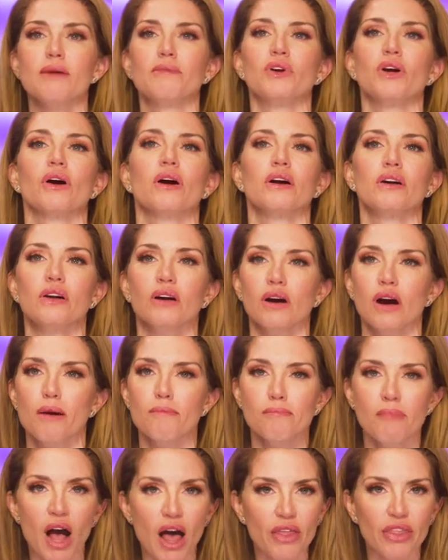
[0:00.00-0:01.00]
You're you're a
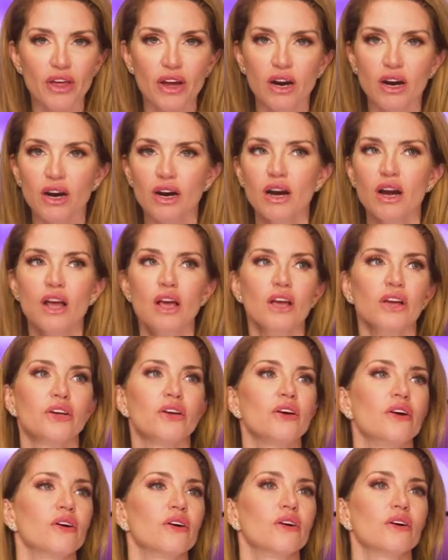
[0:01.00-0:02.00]
mother,
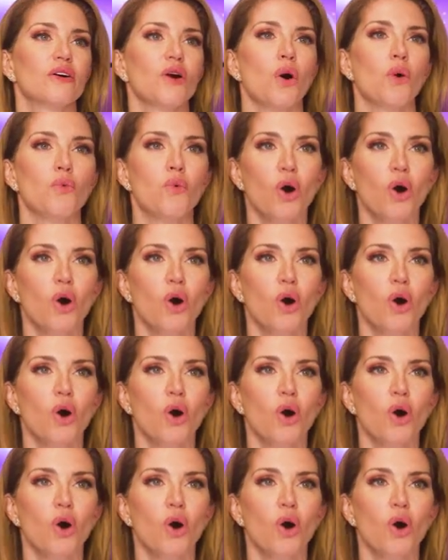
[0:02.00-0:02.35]
you're yeah.